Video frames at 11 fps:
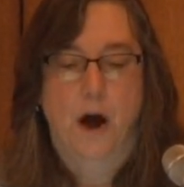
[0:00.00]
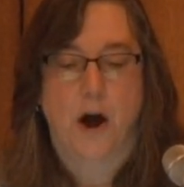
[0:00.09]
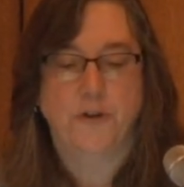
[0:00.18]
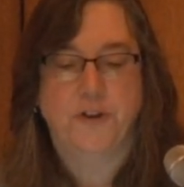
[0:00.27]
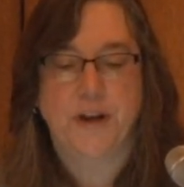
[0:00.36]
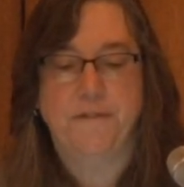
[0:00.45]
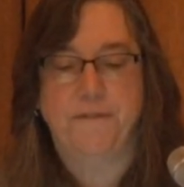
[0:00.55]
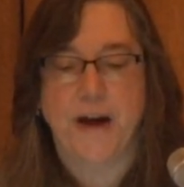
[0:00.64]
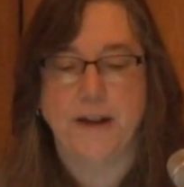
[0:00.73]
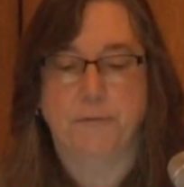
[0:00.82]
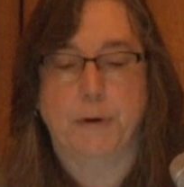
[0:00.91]
Are TIF
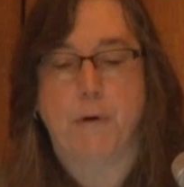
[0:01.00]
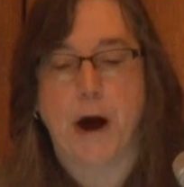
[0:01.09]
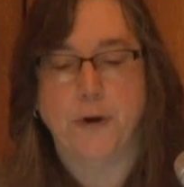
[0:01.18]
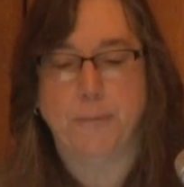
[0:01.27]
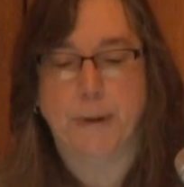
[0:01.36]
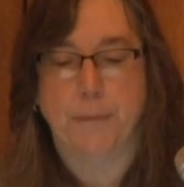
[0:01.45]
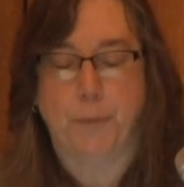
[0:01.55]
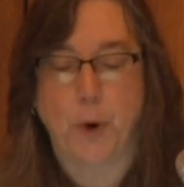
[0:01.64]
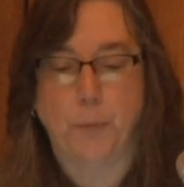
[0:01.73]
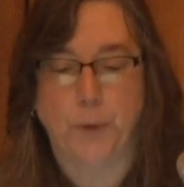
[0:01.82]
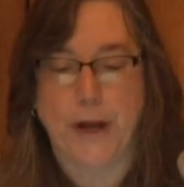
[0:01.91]
funds required to be
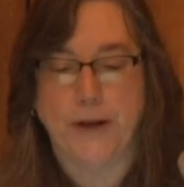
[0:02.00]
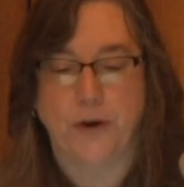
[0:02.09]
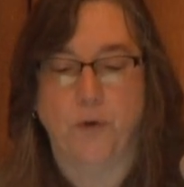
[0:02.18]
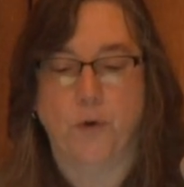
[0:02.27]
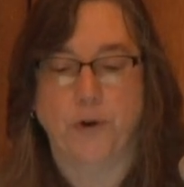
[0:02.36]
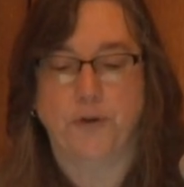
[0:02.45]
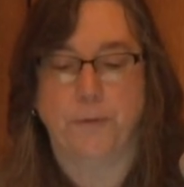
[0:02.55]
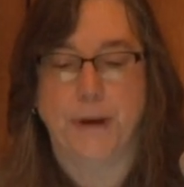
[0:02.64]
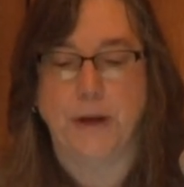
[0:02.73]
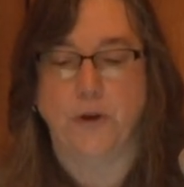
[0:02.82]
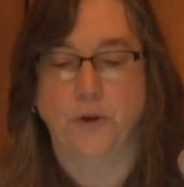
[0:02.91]
appropriated in order to
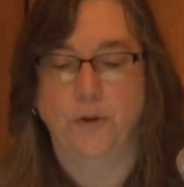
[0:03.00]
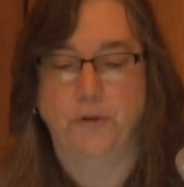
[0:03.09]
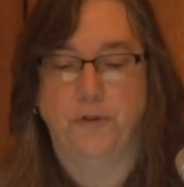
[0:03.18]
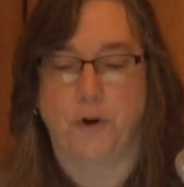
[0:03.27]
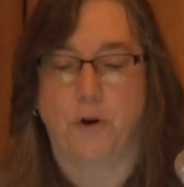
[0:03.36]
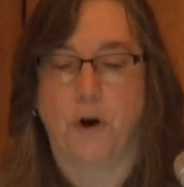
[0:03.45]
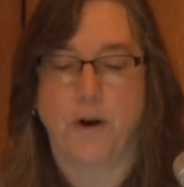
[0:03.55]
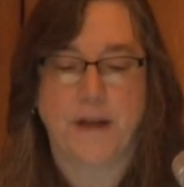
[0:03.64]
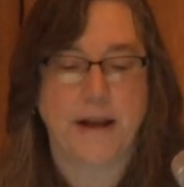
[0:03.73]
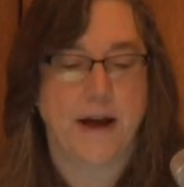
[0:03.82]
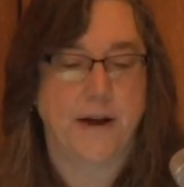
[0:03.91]
be used, or are
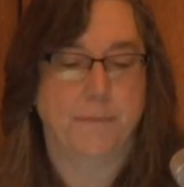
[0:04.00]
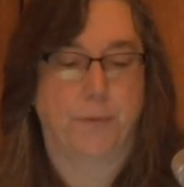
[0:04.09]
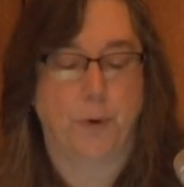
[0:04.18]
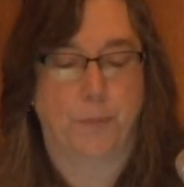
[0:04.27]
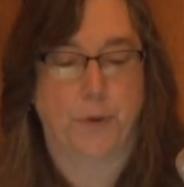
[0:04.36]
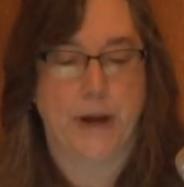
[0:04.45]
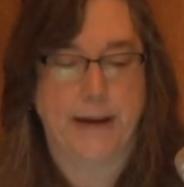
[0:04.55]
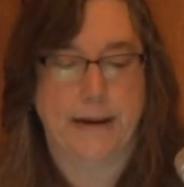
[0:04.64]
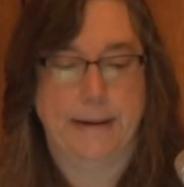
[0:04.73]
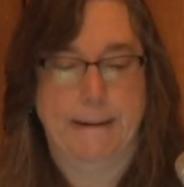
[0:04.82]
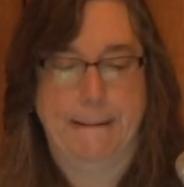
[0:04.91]
they
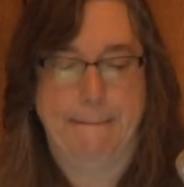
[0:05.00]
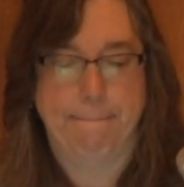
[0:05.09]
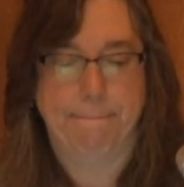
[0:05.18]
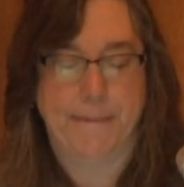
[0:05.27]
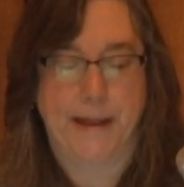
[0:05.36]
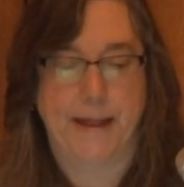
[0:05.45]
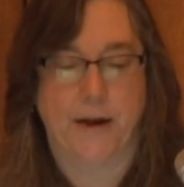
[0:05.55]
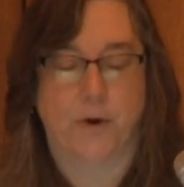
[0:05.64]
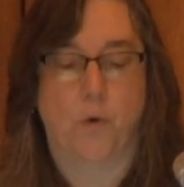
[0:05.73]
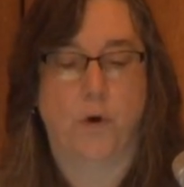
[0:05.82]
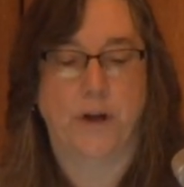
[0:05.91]
unappropriated? And a
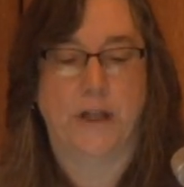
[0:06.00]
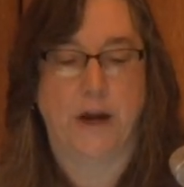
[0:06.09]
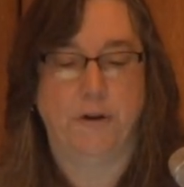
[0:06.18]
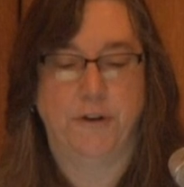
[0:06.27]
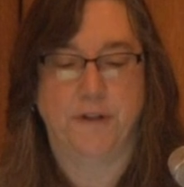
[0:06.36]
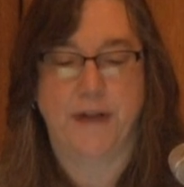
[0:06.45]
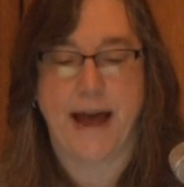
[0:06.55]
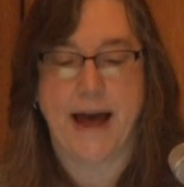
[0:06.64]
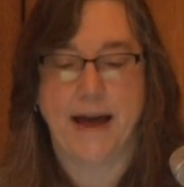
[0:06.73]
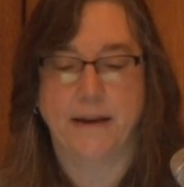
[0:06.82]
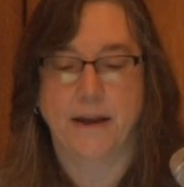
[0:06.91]
corollary to
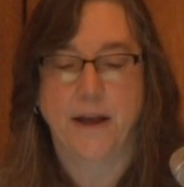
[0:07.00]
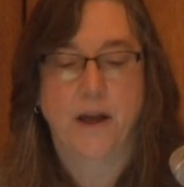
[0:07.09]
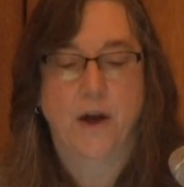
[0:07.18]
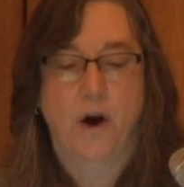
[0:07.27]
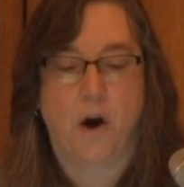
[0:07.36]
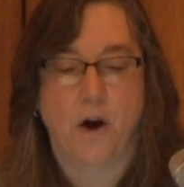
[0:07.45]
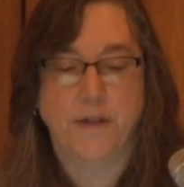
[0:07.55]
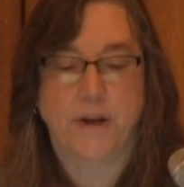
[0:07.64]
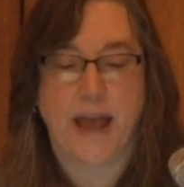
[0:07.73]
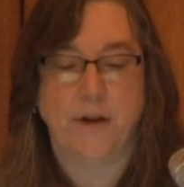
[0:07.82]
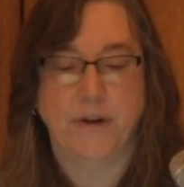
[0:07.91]
that, are the
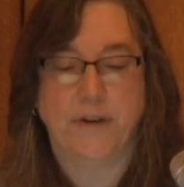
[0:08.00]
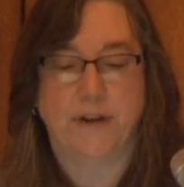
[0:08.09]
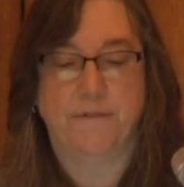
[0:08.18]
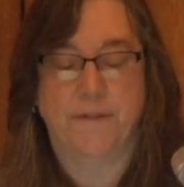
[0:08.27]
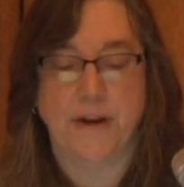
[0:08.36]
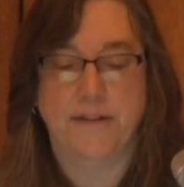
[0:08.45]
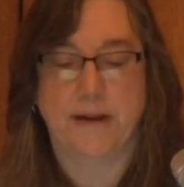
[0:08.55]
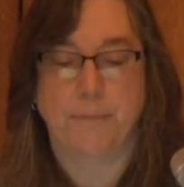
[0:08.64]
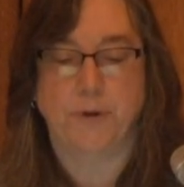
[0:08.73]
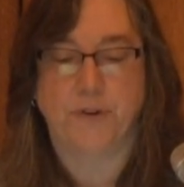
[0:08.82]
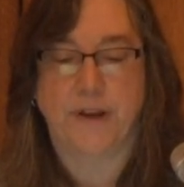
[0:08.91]
county TIF funds
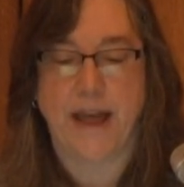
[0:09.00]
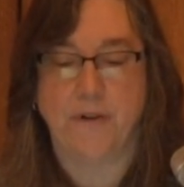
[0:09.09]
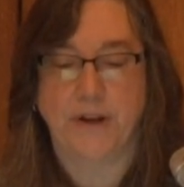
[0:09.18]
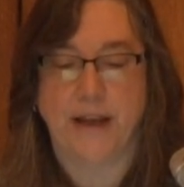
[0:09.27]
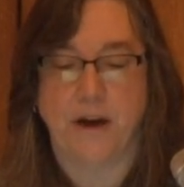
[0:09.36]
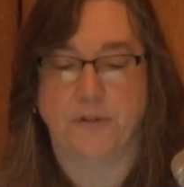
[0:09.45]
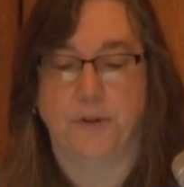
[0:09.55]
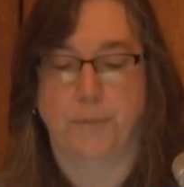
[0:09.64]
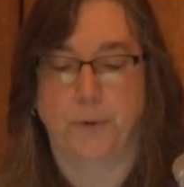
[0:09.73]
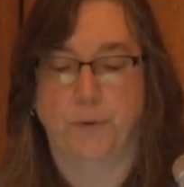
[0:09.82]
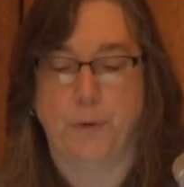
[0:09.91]
subject to county council
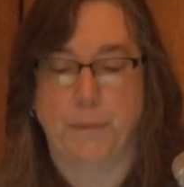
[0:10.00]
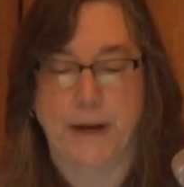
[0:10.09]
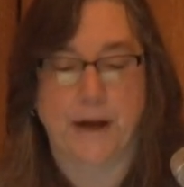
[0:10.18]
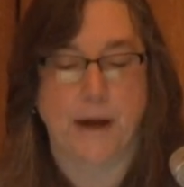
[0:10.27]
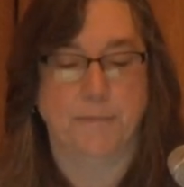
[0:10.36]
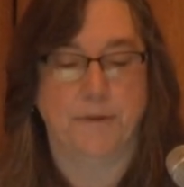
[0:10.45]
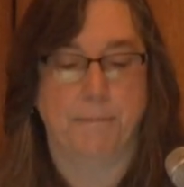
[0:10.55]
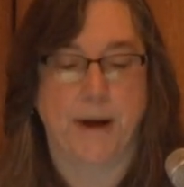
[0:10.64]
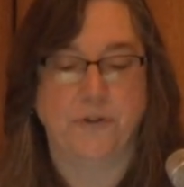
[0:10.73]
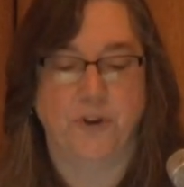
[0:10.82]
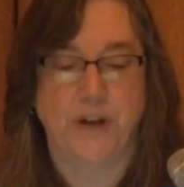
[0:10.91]
approval when it comes to
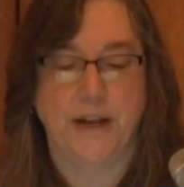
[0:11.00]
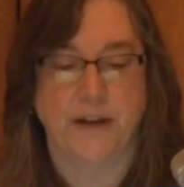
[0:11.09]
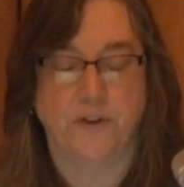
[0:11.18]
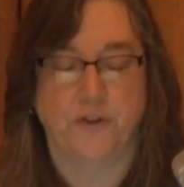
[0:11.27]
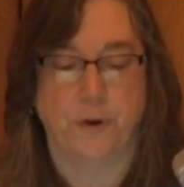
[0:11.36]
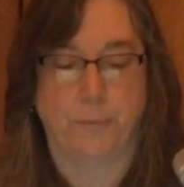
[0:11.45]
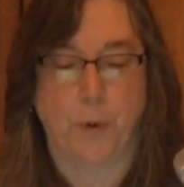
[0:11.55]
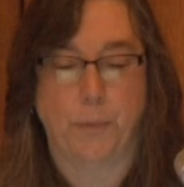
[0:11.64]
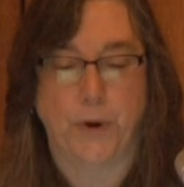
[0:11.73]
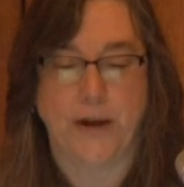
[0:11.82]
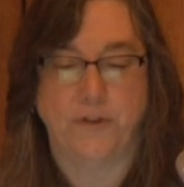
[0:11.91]
budgeting, additional
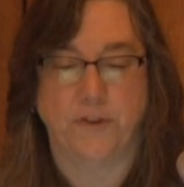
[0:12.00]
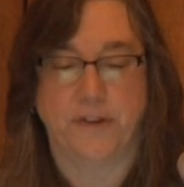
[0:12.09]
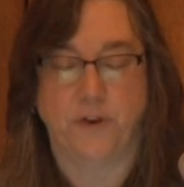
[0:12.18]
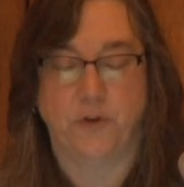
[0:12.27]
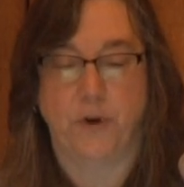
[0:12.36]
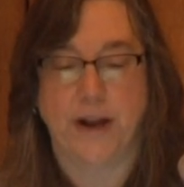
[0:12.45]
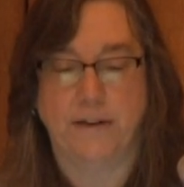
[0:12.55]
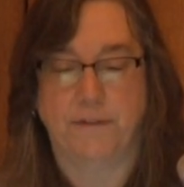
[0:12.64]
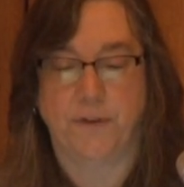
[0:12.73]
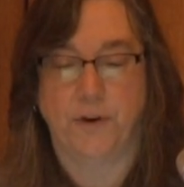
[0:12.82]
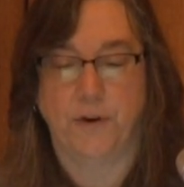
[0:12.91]
appropriations, and
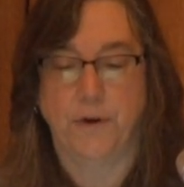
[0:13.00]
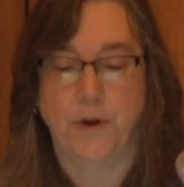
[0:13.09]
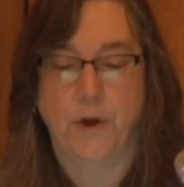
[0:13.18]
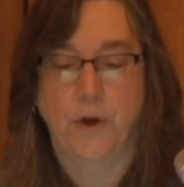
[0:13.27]
transfer?